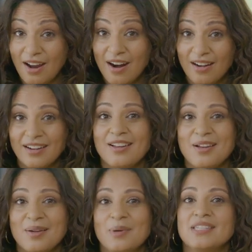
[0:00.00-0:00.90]
are,
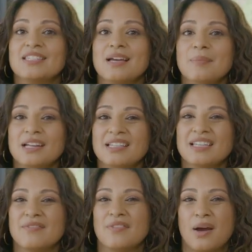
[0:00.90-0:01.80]
but some can
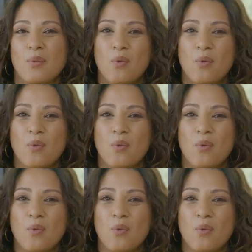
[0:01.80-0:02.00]
leave that